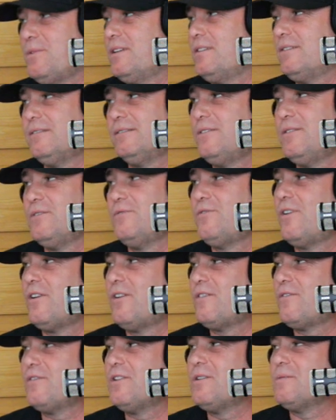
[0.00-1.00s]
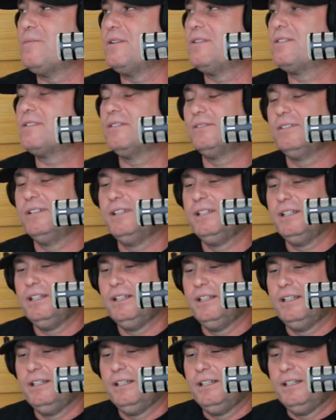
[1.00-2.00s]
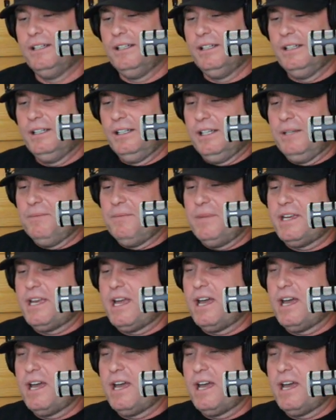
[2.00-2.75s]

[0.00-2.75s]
wasn't too far from yeah. It, so no doubt, no doubt.